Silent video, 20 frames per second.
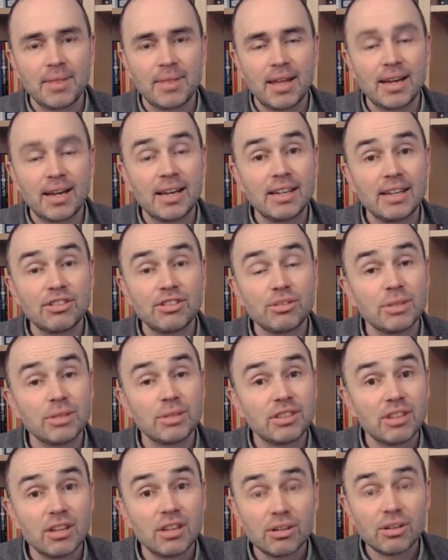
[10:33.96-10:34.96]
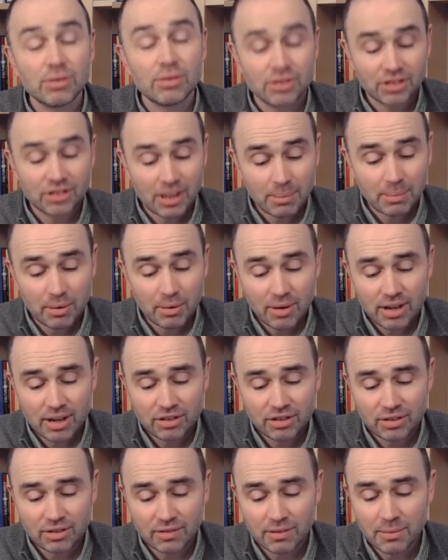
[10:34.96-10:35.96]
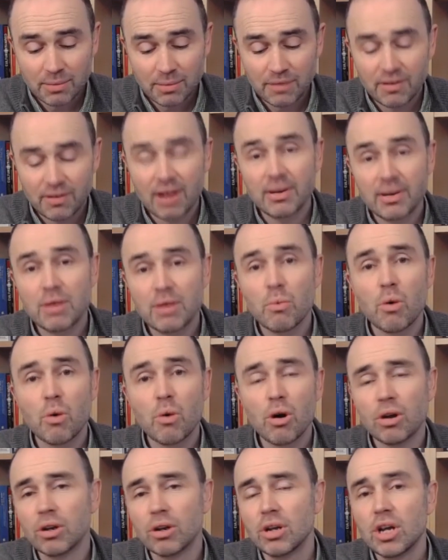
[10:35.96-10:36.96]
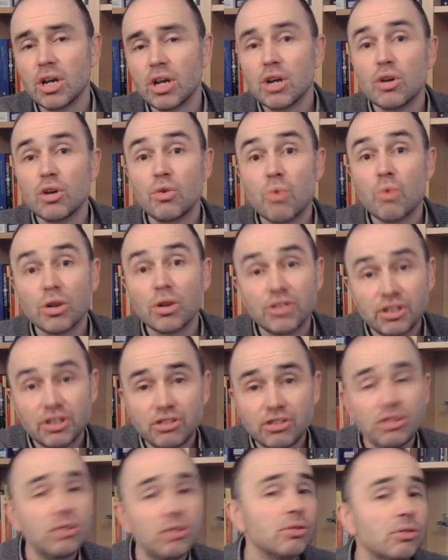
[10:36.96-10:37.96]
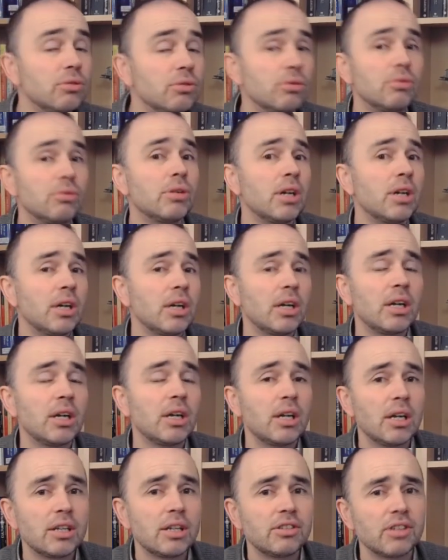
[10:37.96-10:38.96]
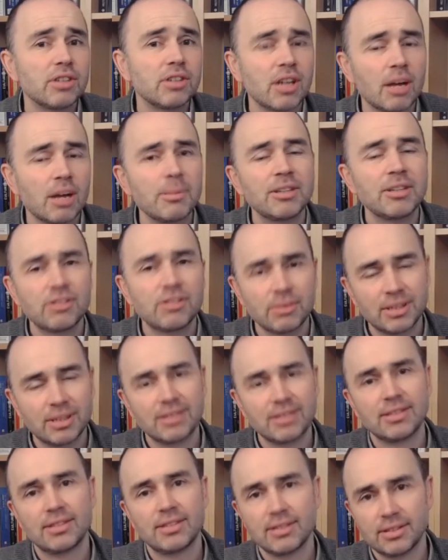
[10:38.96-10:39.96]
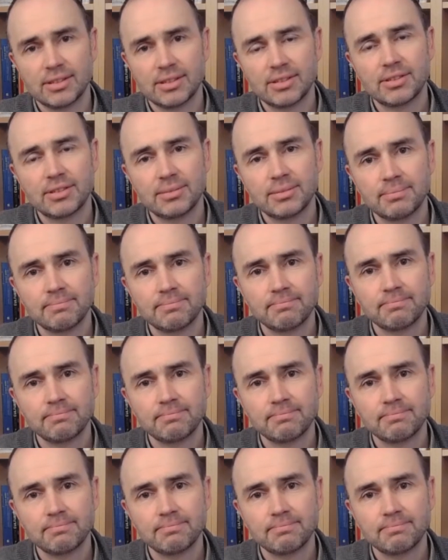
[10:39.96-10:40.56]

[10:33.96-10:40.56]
and it leads to eternal separation from the very one who wanted you to come into existence.